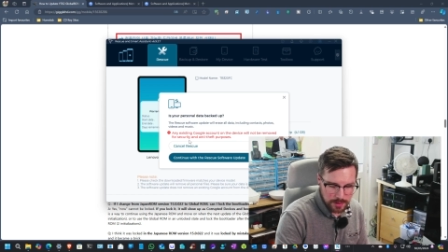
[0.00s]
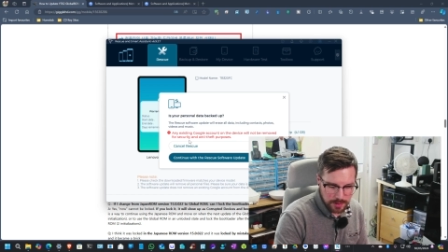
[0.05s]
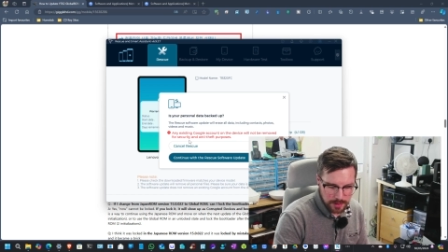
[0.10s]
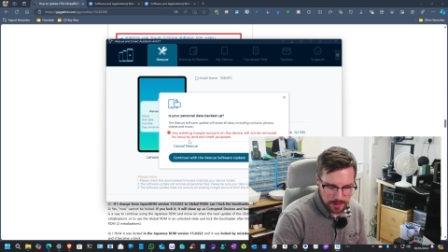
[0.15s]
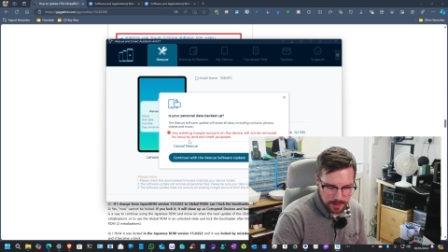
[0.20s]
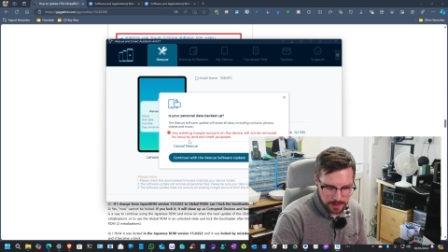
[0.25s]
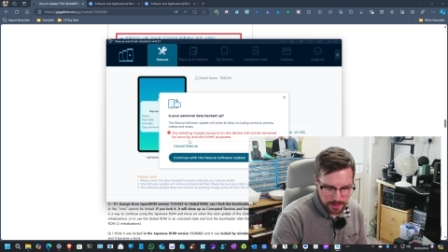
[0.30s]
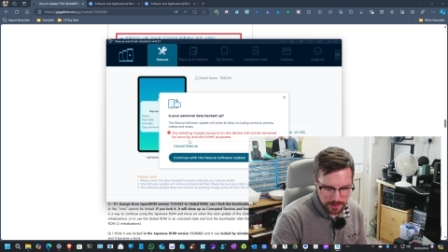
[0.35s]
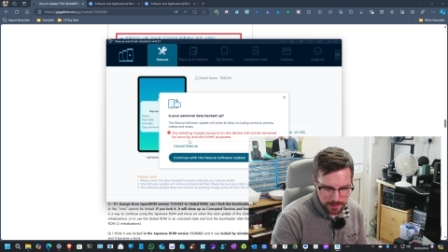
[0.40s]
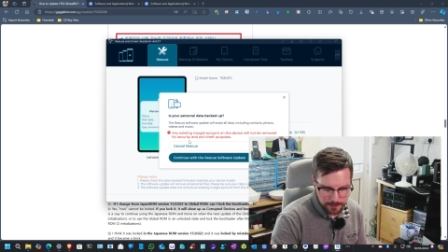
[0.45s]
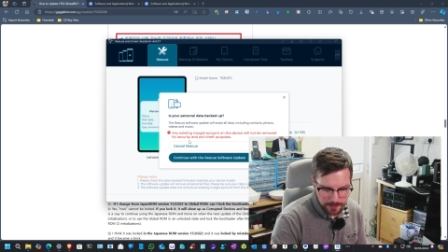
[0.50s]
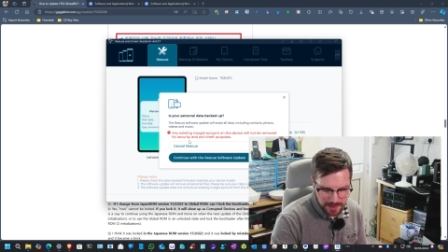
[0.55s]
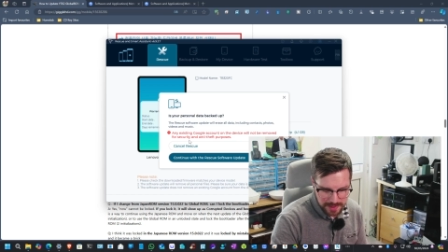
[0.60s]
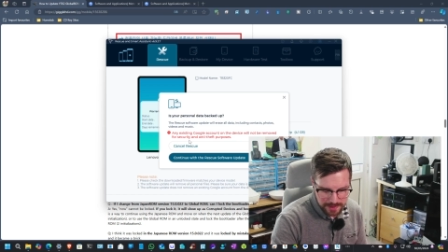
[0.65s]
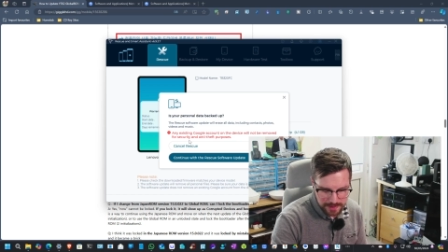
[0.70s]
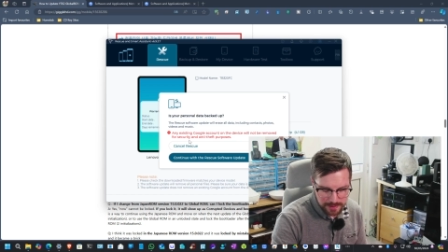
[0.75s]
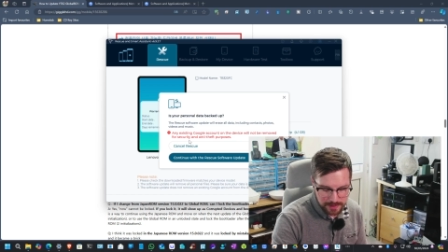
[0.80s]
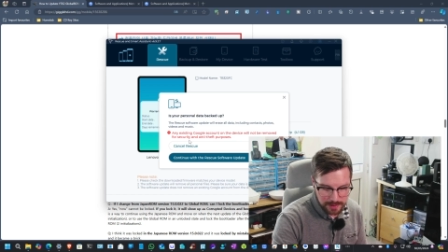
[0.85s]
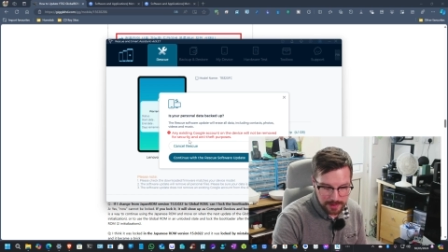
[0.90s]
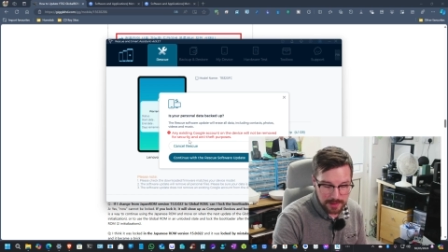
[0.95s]
um,
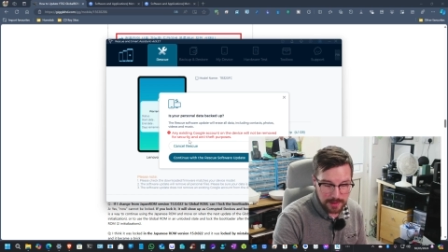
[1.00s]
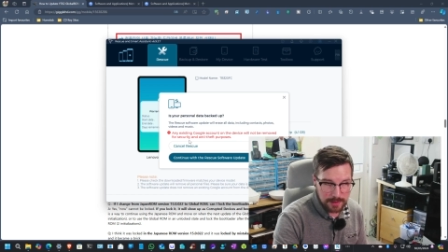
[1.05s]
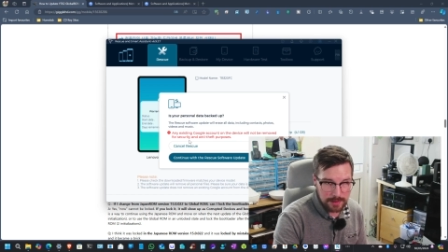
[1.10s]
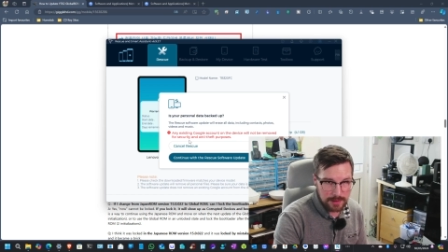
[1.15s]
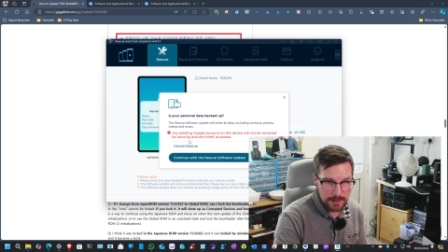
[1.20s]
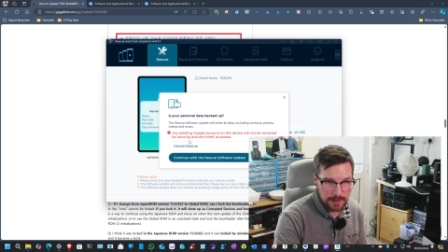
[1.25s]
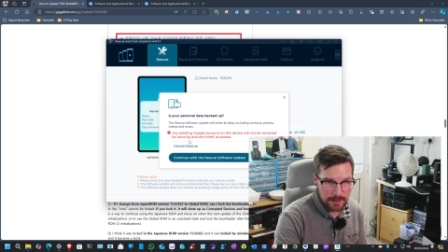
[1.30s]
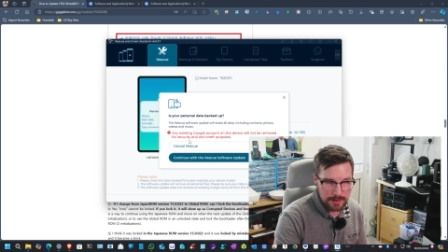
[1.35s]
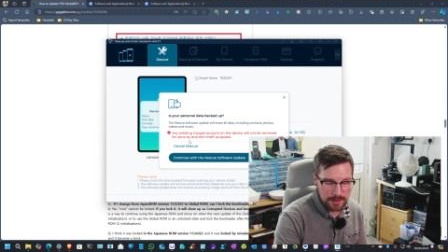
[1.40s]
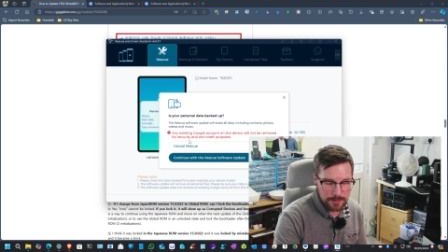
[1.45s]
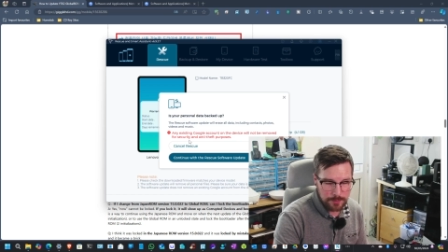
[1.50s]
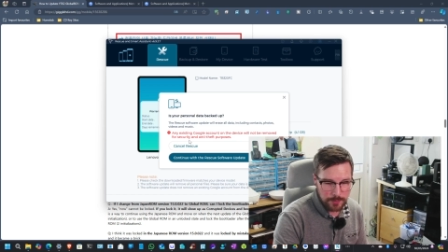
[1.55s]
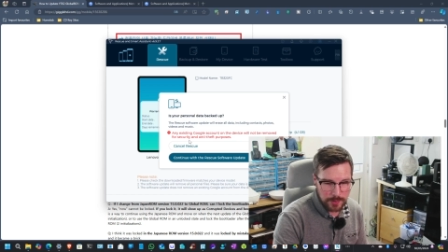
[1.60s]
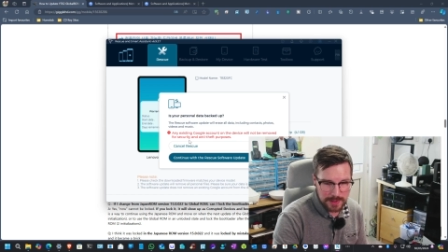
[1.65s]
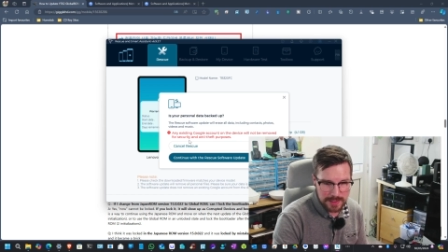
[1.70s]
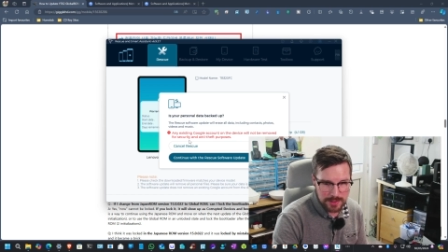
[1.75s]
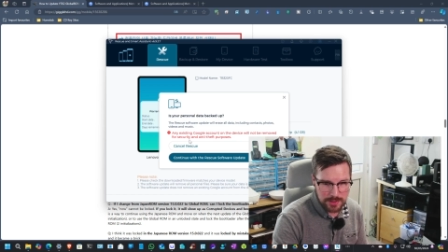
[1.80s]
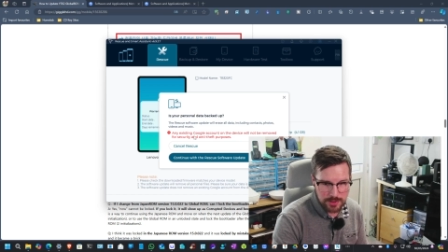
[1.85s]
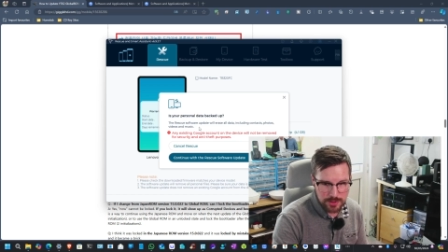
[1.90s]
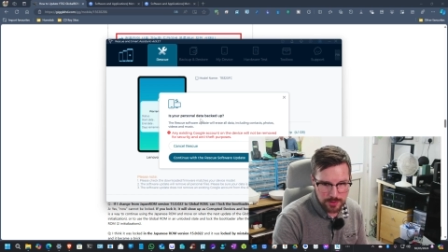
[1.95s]
anything like that, then
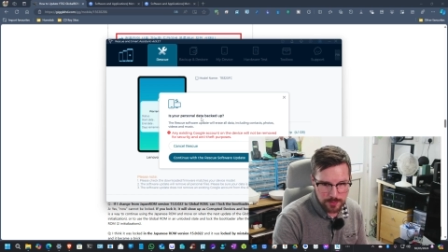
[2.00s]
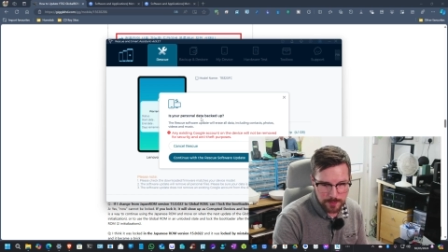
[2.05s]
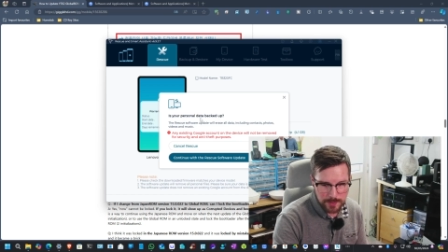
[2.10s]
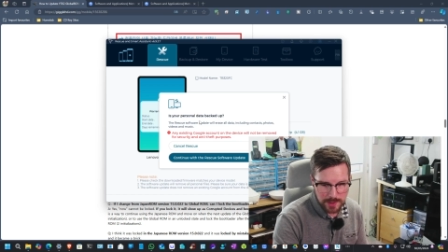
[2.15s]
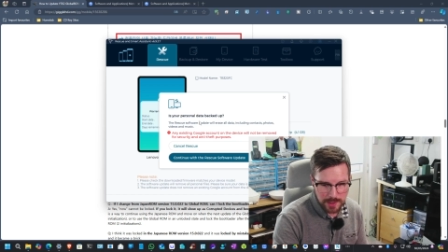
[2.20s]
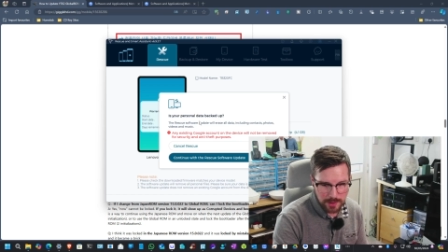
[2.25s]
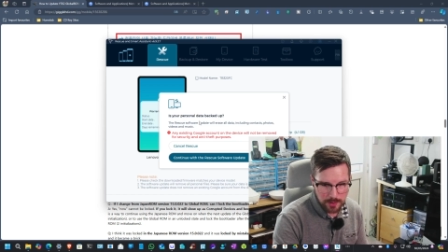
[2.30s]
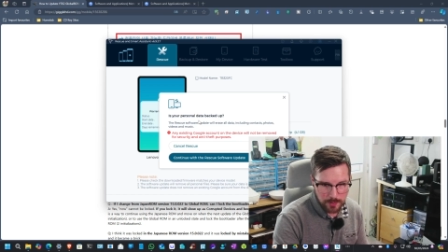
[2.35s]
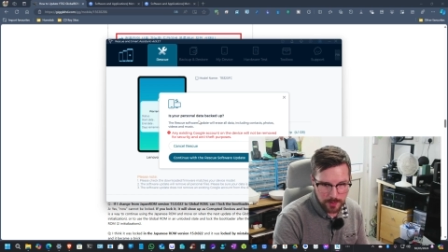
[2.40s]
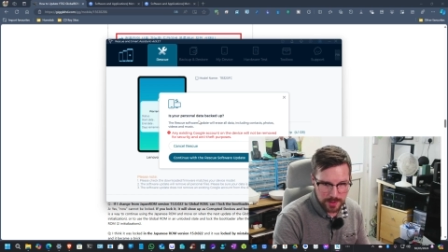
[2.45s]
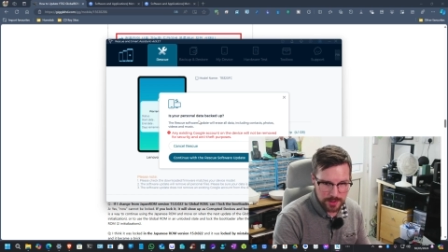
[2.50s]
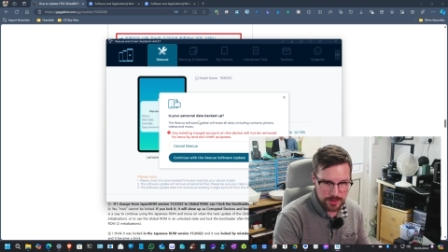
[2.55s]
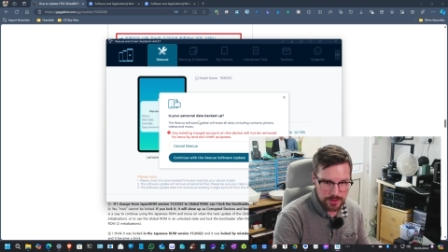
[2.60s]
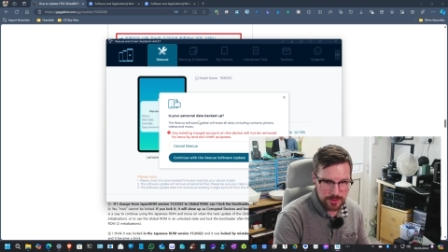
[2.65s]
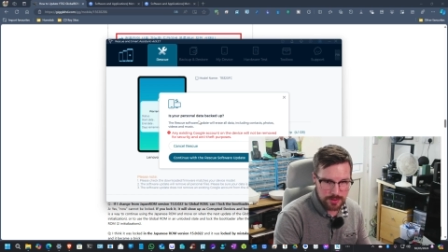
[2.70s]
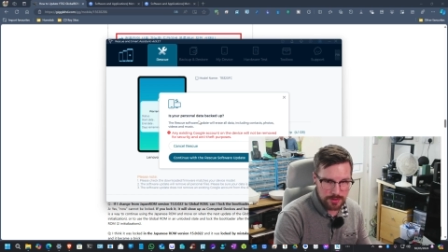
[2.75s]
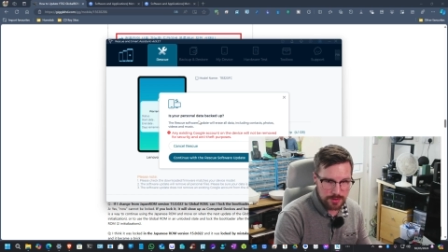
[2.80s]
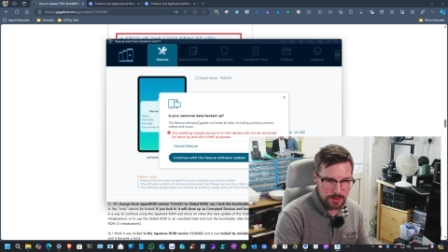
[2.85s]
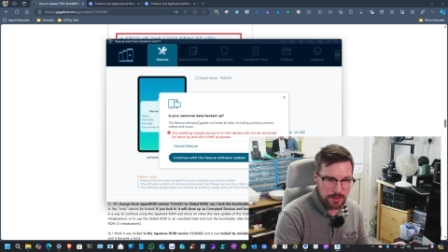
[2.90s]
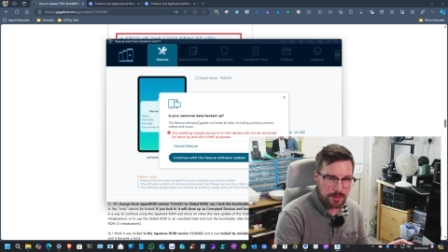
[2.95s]
please shoot me a
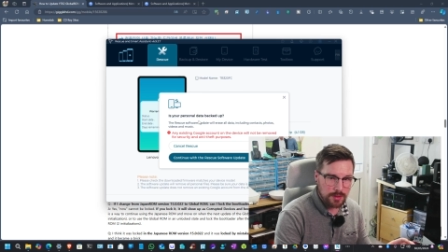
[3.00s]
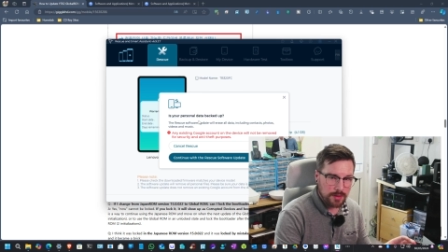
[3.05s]
question.